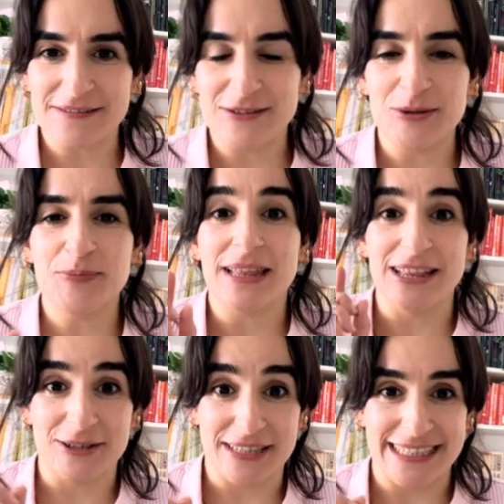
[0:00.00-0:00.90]
verb,
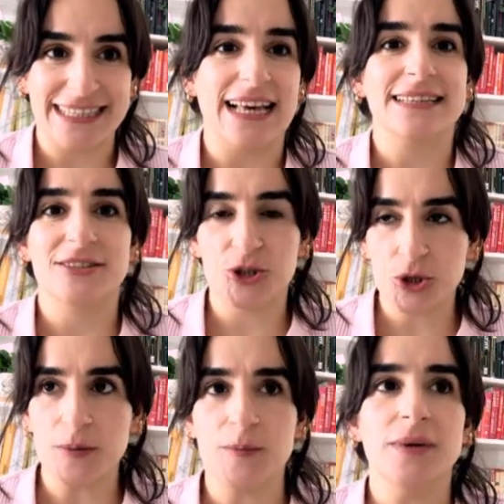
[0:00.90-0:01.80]
learn it. The
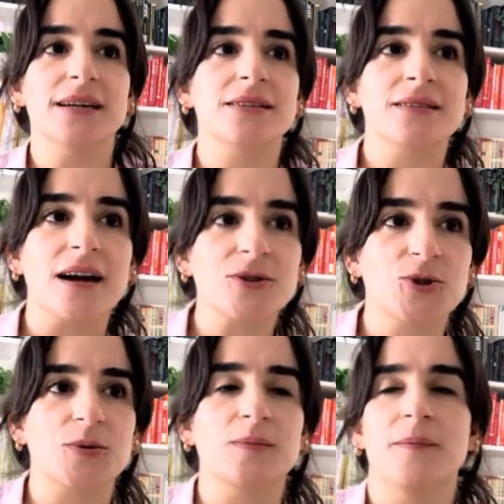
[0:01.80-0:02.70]
chum,
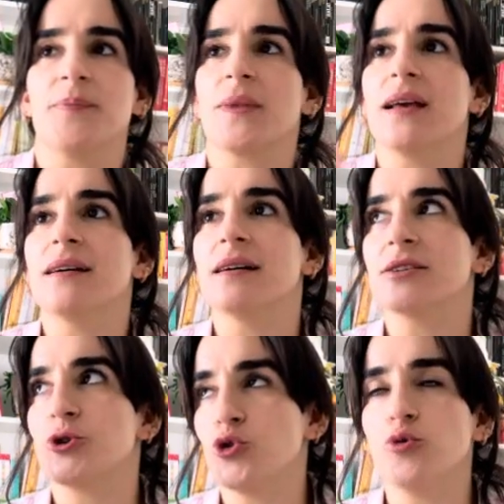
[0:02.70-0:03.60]
nachum,
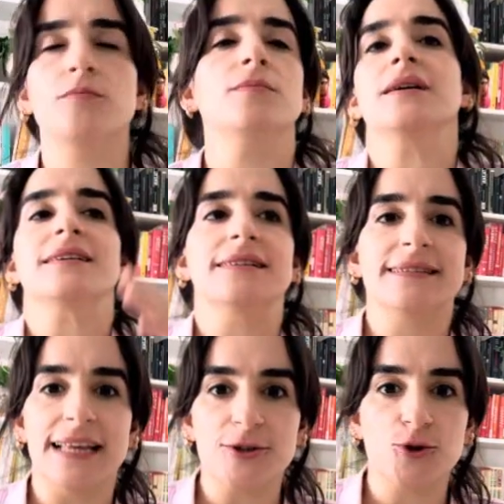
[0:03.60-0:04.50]
chum,
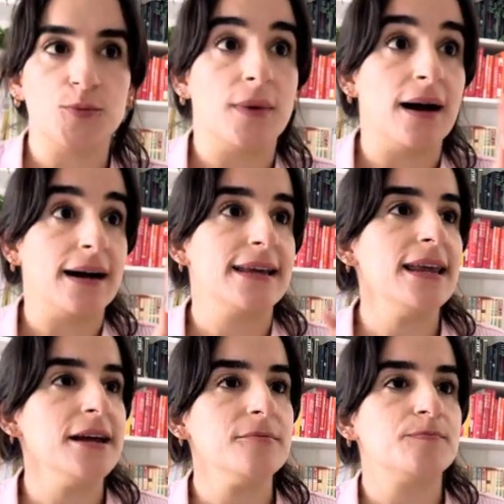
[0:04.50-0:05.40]
nechum. Here,